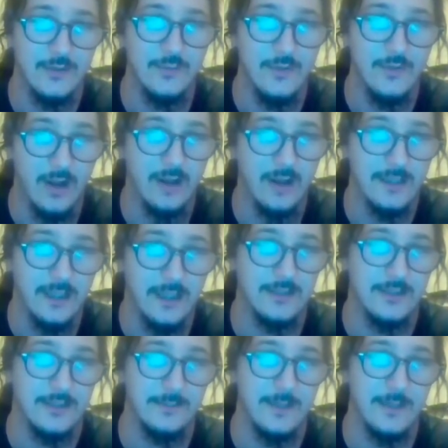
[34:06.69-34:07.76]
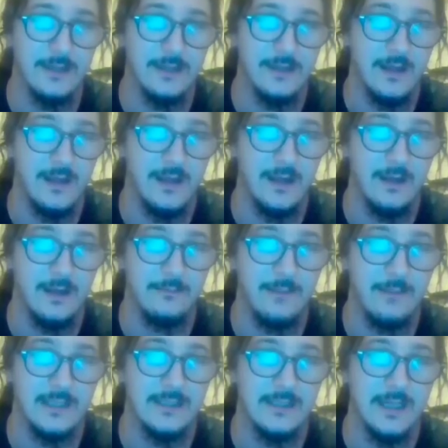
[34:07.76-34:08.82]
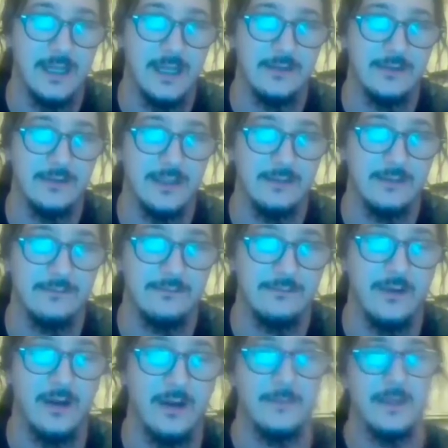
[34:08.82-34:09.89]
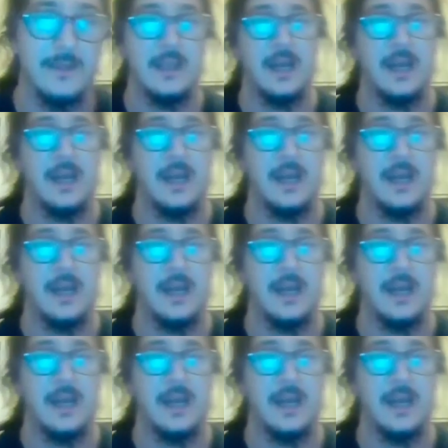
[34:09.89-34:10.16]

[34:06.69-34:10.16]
do not touch the Benson Henderson prop.